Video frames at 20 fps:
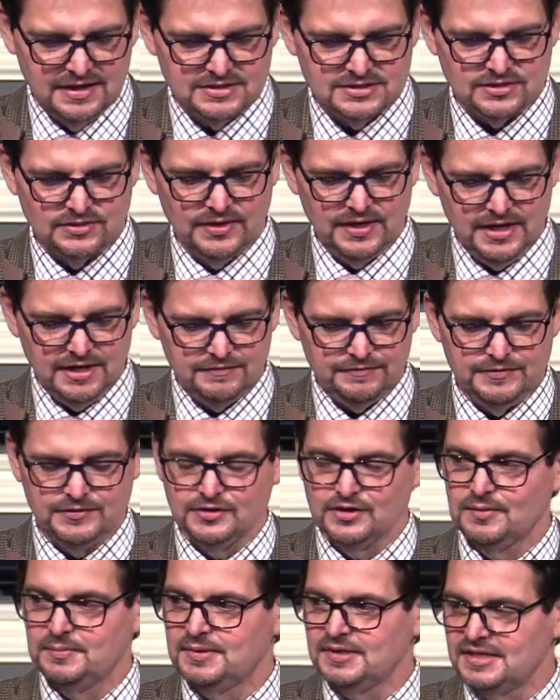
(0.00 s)
So if
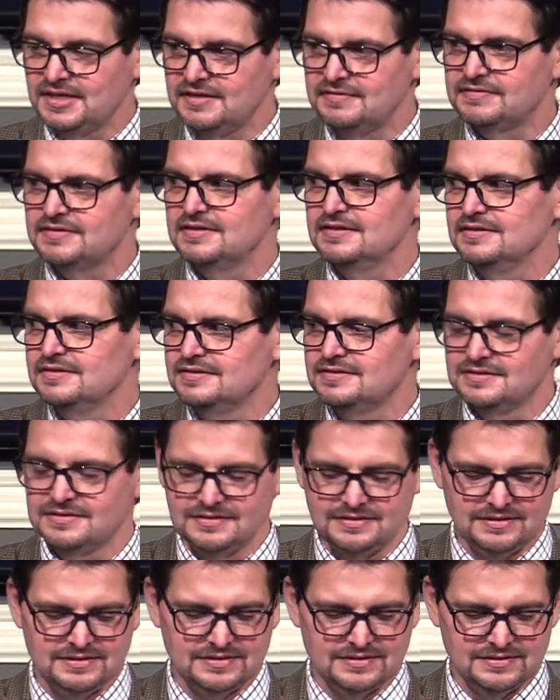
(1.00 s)
you're a believer,
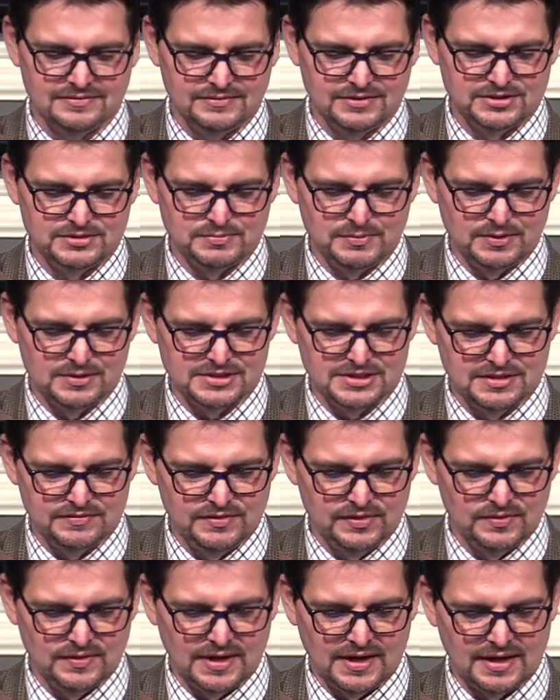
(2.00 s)
which most
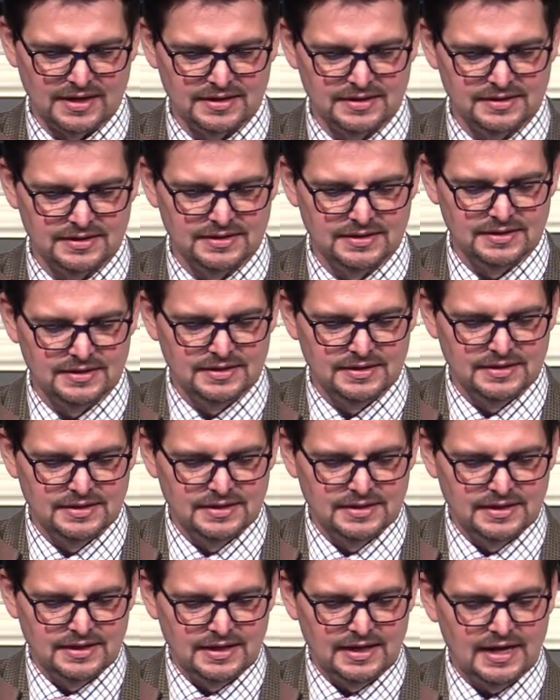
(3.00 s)
of you are,
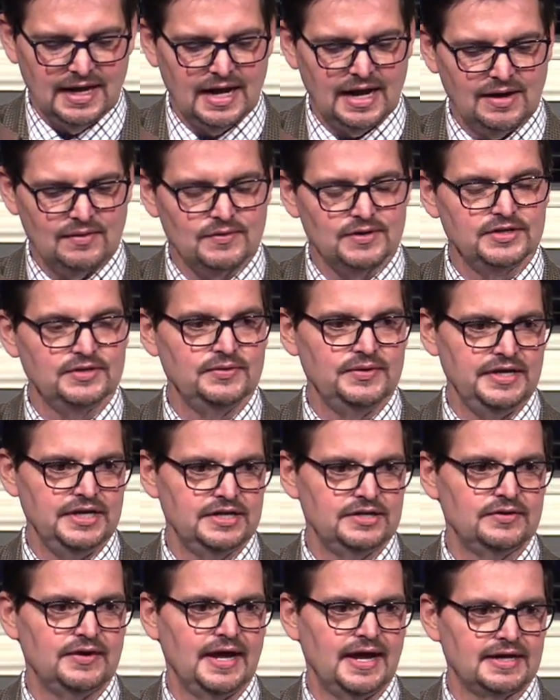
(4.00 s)
how are you
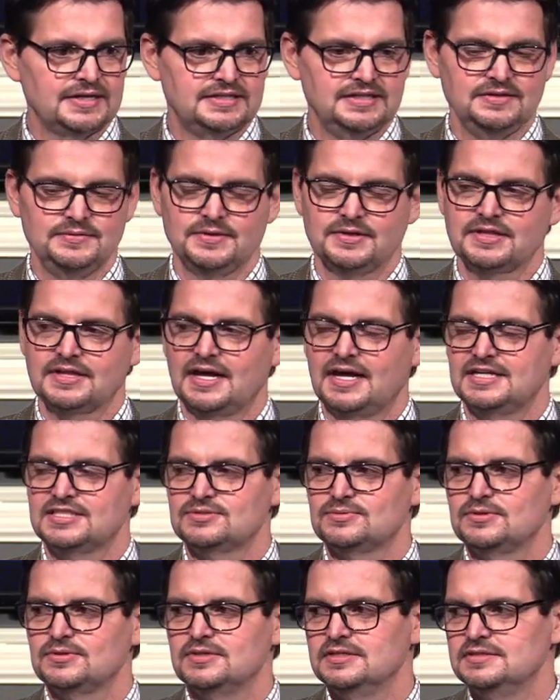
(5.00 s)
interacting with
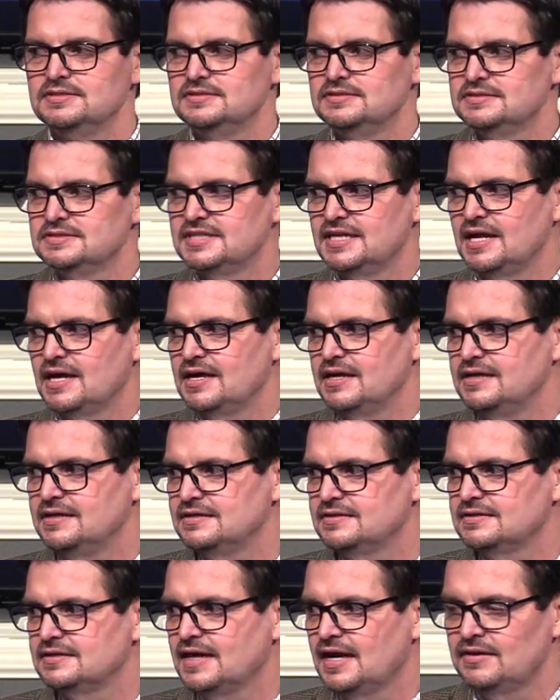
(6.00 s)
God's Word tonight?
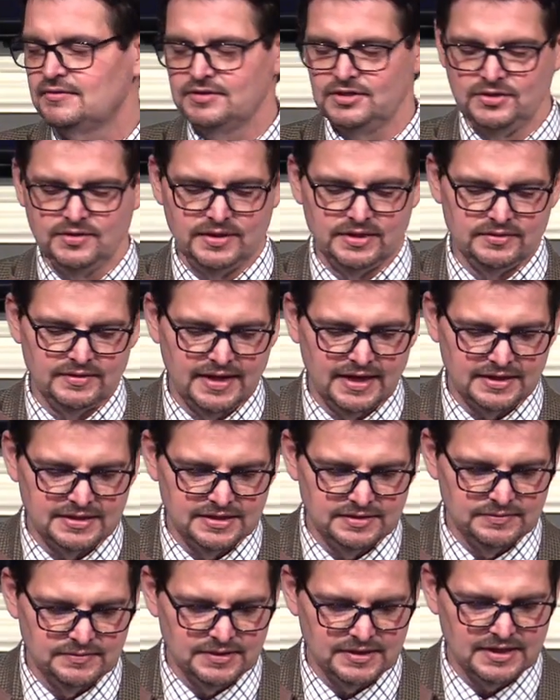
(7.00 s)
How are you
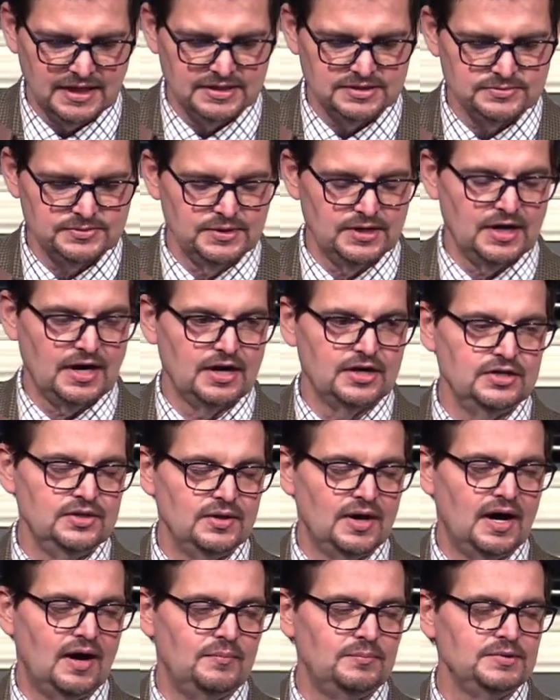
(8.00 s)
interacting with God's Word? Are
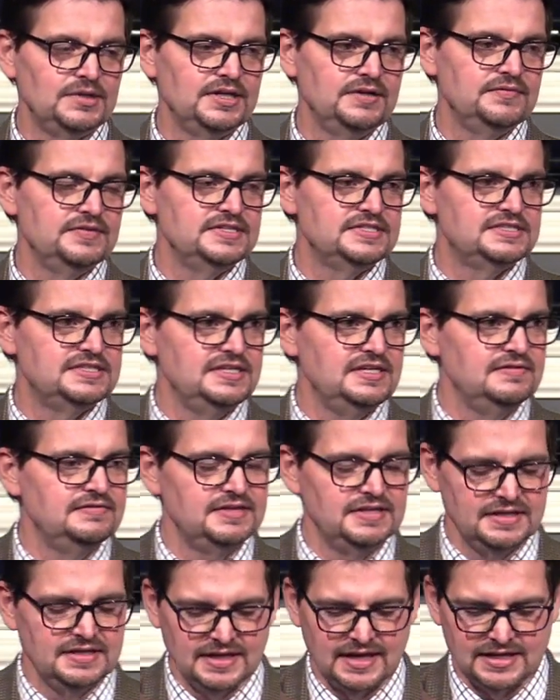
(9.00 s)
you humbly
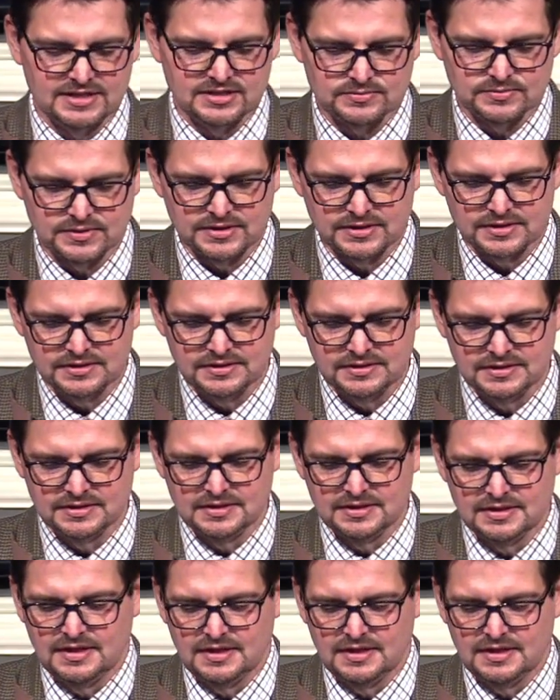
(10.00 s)
receiving God's Word?